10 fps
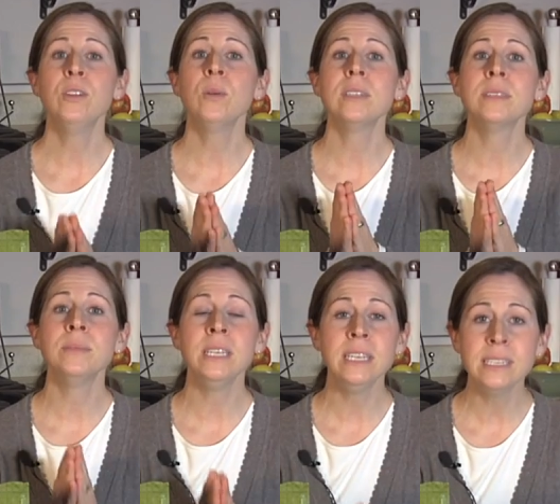you want some
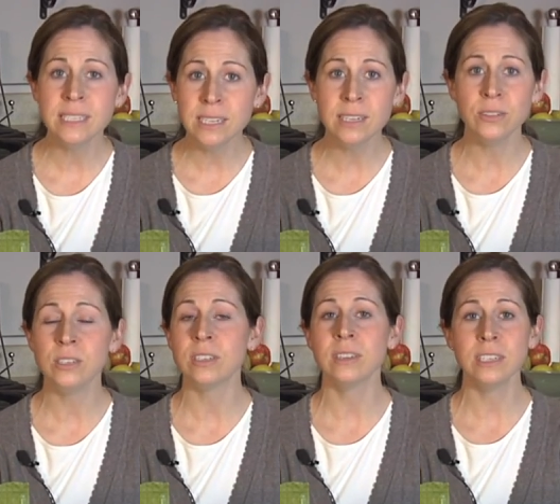easy,
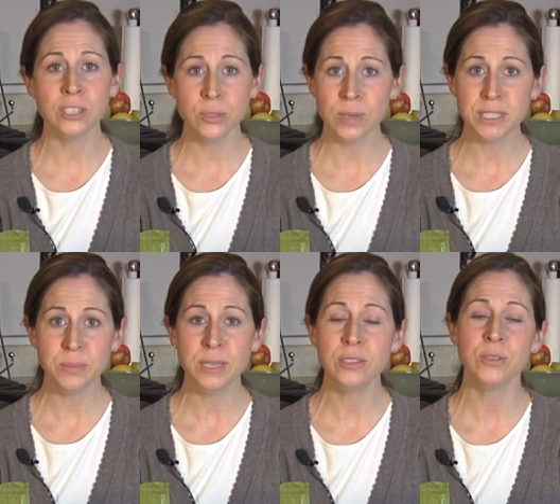delicious
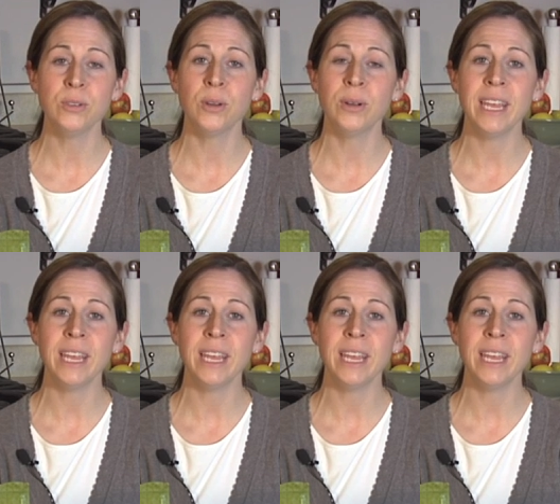recipes, you can go to